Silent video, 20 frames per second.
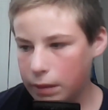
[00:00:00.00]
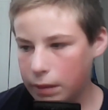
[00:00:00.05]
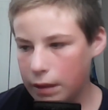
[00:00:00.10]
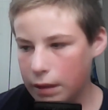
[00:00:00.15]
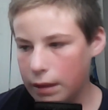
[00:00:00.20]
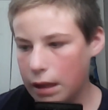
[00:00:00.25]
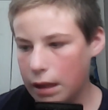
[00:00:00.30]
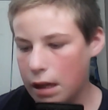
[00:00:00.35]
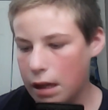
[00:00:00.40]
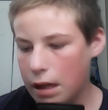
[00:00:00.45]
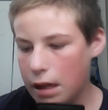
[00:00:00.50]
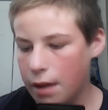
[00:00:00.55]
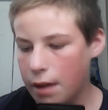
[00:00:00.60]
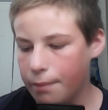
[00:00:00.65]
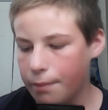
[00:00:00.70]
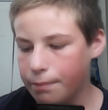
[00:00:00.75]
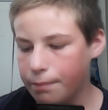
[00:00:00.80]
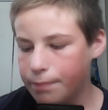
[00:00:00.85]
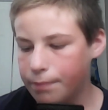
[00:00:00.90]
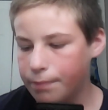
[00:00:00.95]

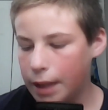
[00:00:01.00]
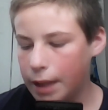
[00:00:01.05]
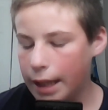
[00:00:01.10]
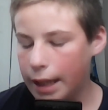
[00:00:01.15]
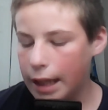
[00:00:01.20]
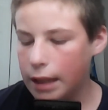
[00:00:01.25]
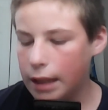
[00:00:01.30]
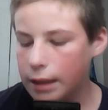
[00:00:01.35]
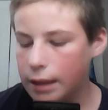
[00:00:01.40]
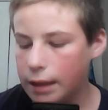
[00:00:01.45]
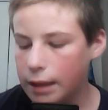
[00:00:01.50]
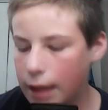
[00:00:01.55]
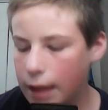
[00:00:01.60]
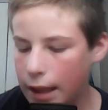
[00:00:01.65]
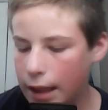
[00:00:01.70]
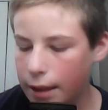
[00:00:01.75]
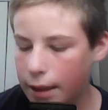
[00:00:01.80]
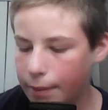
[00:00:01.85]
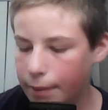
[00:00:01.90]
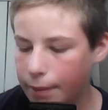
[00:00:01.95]
But yeah,
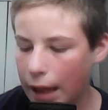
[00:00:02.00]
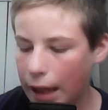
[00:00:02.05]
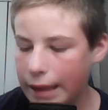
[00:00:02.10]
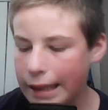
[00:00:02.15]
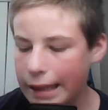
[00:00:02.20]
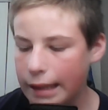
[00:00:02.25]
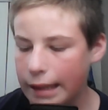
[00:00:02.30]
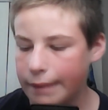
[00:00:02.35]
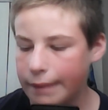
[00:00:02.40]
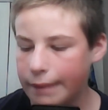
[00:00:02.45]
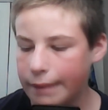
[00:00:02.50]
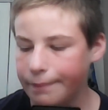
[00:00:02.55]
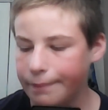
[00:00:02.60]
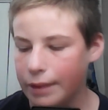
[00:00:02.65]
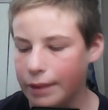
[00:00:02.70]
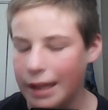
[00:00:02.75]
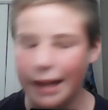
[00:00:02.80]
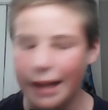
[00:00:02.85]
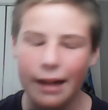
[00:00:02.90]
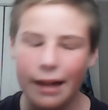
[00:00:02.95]
I think
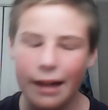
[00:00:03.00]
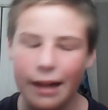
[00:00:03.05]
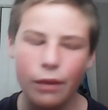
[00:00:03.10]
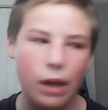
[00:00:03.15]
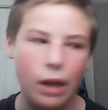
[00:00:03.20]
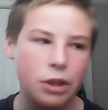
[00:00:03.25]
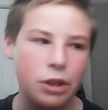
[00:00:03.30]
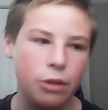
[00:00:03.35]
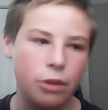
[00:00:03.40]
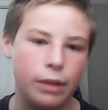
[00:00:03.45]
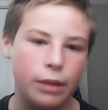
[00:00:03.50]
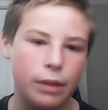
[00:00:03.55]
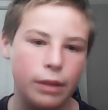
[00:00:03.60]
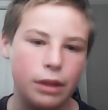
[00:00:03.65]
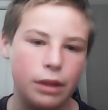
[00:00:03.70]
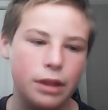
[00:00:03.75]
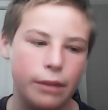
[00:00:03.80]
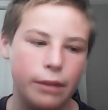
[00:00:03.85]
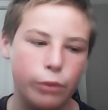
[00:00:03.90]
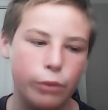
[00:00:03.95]
getting Russell
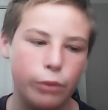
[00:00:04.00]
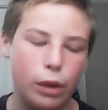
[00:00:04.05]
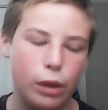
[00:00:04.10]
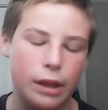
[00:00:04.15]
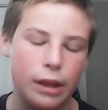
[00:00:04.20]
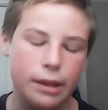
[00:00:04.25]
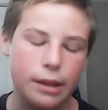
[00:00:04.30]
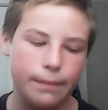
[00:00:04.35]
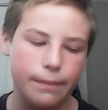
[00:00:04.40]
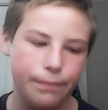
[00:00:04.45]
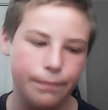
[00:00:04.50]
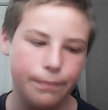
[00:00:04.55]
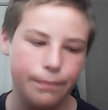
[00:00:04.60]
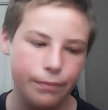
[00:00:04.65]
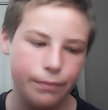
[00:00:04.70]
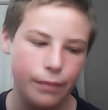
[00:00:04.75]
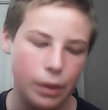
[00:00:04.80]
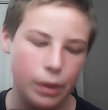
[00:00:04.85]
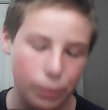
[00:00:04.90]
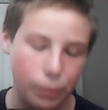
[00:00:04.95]
Wilson was
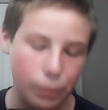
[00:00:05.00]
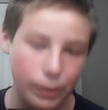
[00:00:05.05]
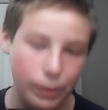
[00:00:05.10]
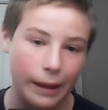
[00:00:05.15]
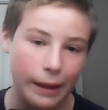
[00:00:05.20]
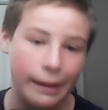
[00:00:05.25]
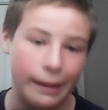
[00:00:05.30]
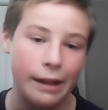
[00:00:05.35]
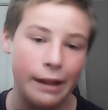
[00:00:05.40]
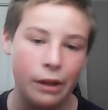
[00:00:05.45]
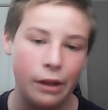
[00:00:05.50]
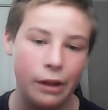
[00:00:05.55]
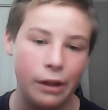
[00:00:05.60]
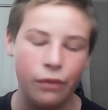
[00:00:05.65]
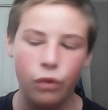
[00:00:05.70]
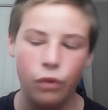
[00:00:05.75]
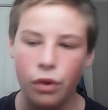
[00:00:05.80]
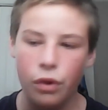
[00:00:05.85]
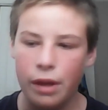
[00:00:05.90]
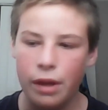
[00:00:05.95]
really good
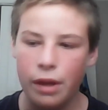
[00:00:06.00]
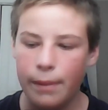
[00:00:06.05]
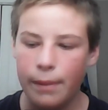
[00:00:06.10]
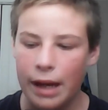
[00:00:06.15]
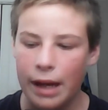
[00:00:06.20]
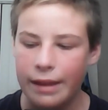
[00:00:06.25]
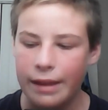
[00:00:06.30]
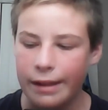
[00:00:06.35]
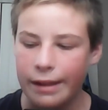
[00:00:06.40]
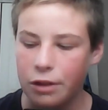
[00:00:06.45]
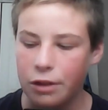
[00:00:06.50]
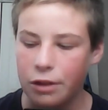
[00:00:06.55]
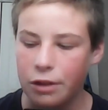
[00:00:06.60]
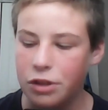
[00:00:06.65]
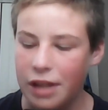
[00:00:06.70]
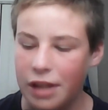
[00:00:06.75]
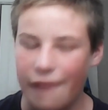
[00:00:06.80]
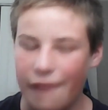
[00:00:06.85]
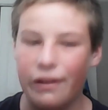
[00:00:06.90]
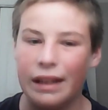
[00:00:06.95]
for them, and I think they're
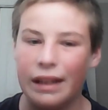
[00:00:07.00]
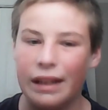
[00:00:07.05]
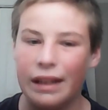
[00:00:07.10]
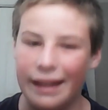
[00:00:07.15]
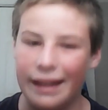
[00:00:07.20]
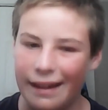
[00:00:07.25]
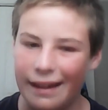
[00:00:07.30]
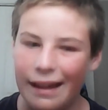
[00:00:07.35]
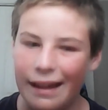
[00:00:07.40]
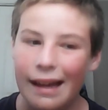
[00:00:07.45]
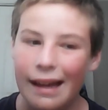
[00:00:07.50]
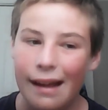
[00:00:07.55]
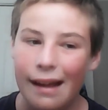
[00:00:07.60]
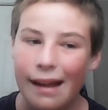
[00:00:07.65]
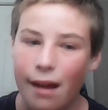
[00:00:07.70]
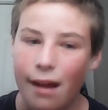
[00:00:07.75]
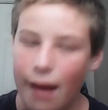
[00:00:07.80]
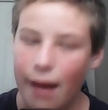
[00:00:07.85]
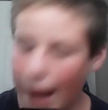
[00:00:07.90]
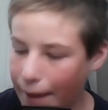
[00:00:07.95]
definitely
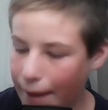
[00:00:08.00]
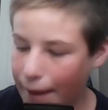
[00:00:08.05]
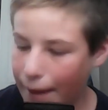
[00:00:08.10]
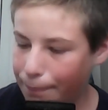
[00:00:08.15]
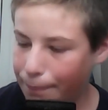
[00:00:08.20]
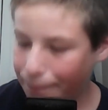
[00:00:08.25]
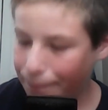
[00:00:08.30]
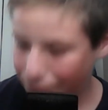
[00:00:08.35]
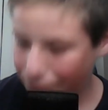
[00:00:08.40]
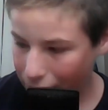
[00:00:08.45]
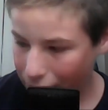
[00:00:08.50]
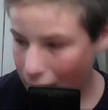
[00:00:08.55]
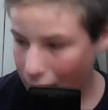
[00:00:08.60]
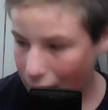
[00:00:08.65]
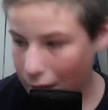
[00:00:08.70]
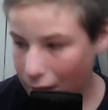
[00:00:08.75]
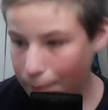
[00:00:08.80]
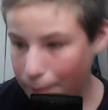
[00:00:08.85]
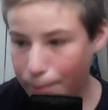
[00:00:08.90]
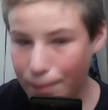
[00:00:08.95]
a
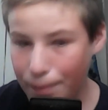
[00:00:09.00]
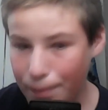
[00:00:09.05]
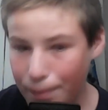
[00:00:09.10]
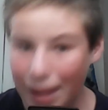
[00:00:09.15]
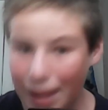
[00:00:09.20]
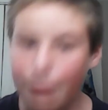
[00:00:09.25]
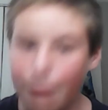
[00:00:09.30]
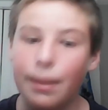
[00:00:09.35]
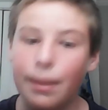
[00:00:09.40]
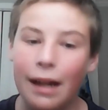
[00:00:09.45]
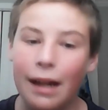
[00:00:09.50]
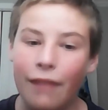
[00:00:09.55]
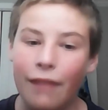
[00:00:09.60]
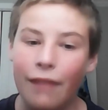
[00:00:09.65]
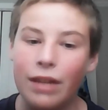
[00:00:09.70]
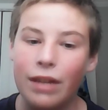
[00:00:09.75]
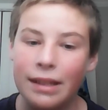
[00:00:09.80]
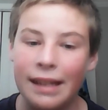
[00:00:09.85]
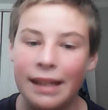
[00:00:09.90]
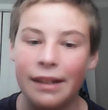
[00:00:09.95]
big playoff
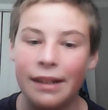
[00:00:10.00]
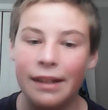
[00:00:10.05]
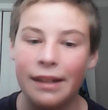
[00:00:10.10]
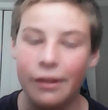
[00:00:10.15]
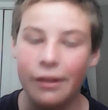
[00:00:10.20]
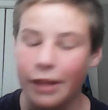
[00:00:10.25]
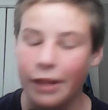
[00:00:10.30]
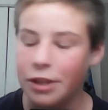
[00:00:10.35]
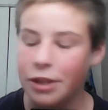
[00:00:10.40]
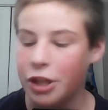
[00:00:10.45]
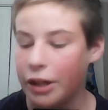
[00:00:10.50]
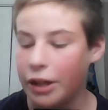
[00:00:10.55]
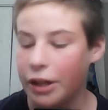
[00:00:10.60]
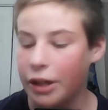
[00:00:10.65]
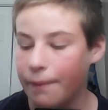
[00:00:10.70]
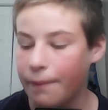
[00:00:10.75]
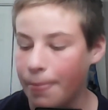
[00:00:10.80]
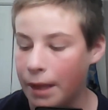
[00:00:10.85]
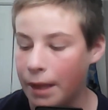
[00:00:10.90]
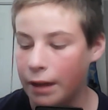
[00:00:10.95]
contender this year.
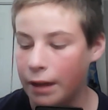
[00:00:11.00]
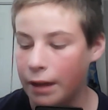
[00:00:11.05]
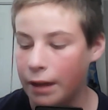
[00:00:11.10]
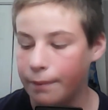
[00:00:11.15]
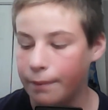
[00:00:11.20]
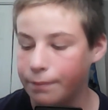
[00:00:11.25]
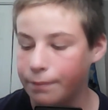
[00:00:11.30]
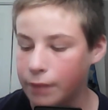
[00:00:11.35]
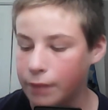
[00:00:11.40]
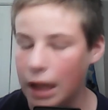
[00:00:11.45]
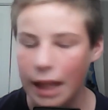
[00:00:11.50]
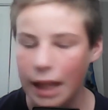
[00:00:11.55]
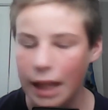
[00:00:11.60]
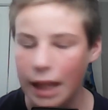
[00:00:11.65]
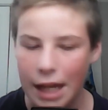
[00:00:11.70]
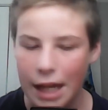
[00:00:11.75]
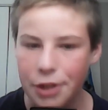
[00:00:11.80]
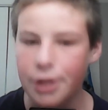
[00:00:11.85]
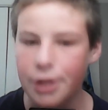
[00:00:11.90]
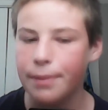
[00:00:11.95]
Not
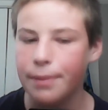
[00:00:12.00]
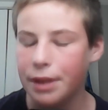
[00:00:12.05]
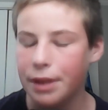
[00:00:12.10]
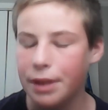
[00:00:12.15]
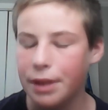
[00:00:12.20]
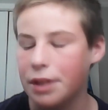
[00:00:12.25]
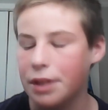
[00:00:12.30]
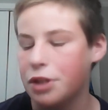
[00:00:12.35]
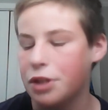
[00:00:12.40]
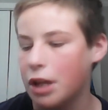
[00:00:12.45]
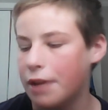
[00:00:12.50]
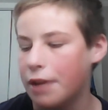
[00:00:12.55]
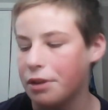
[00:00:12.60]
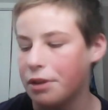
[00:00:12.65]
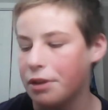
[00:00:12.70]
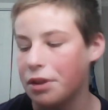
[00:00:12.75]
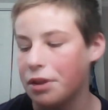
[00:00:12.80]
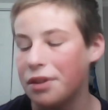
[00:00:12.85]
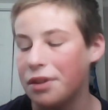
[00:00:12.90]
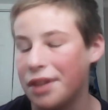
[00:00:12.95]
last year, but this year, I
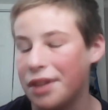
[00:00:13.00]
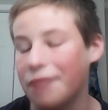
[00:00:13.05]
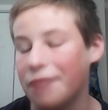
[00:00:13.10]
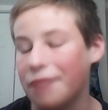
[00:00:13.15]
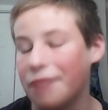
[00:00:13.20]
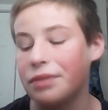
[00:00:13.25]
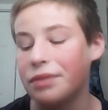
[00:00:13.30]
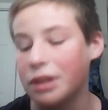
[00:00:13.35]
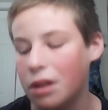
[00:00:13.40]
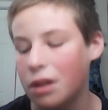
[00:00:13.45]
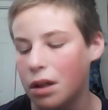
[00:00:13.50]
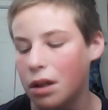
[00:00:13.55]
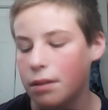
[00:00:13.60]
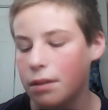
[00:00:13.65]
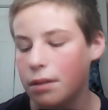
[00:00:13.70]
think they definitely are.